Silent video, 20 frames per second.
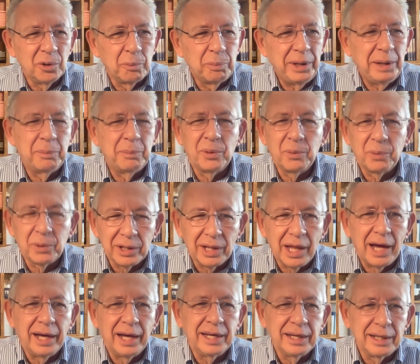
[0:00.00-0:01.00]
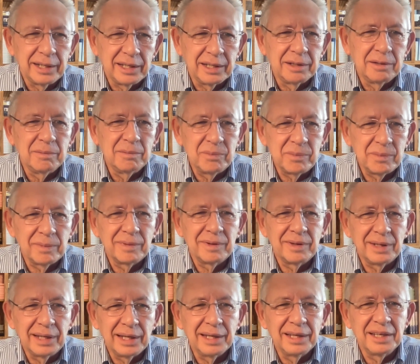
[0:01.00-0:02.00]
people were lying and
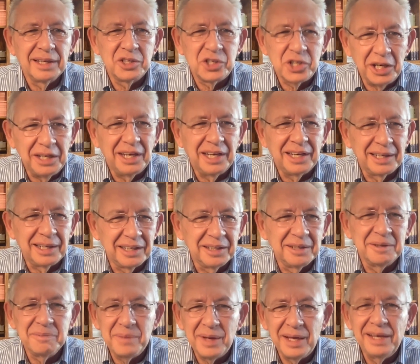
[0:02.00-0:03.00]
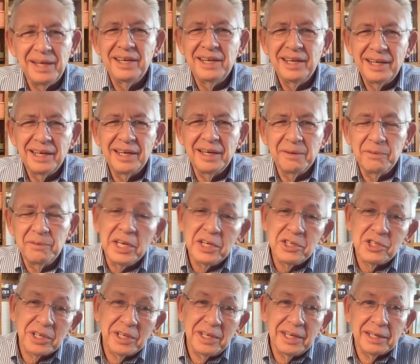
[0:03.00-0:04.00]
cheating, and
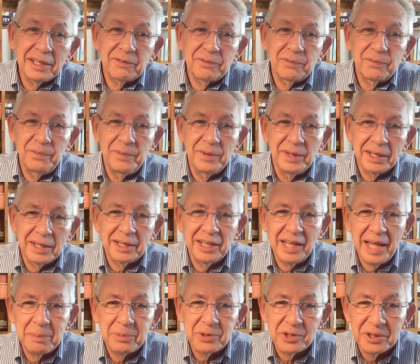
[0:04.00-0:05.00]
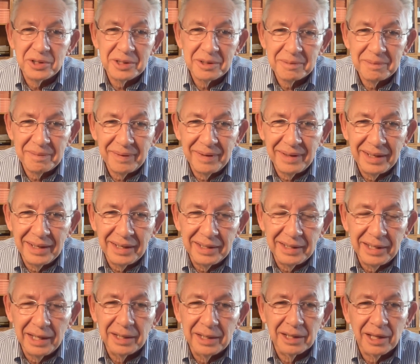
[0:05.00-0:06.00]
eventually it collapses, and
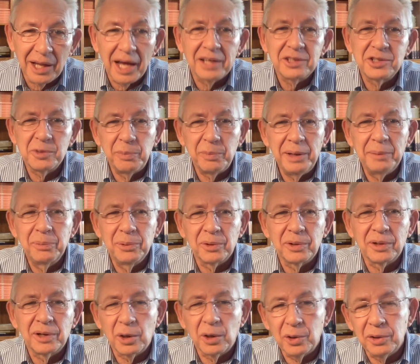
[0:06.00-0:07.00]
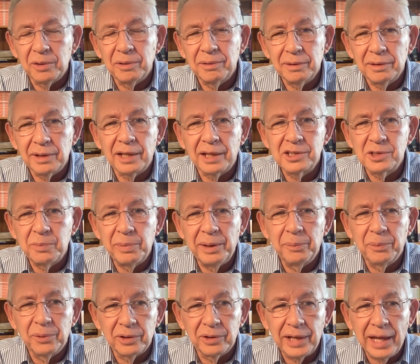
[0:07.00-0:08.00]
then lots of
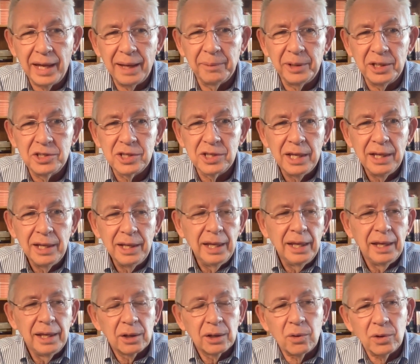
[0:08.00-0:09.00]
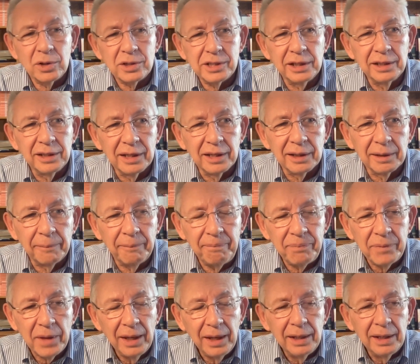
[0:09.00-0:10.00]
people are damaged. Of course, in the
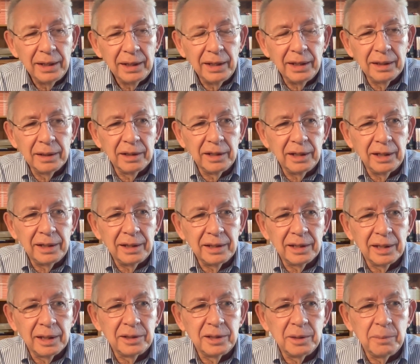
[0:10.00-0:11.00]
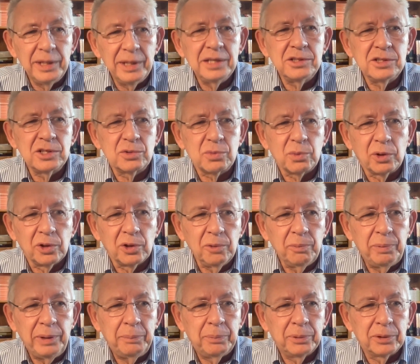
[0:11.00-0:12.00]
business world,
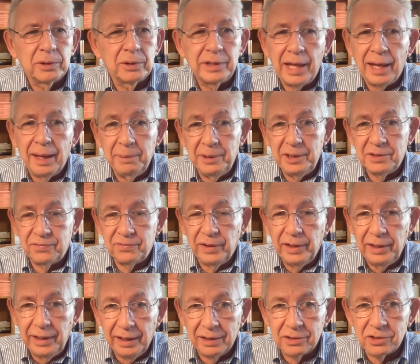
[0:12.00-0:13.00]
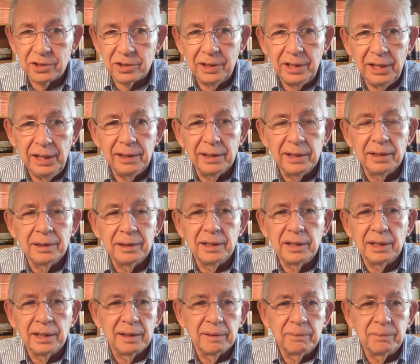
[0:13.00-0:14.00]
people are damaged financially and
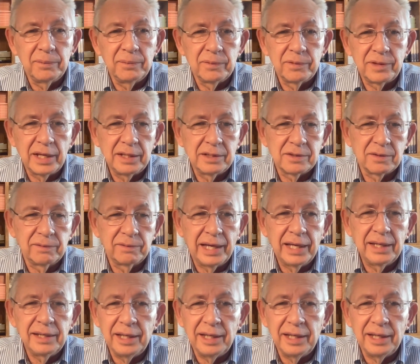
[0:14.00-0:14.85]
things of that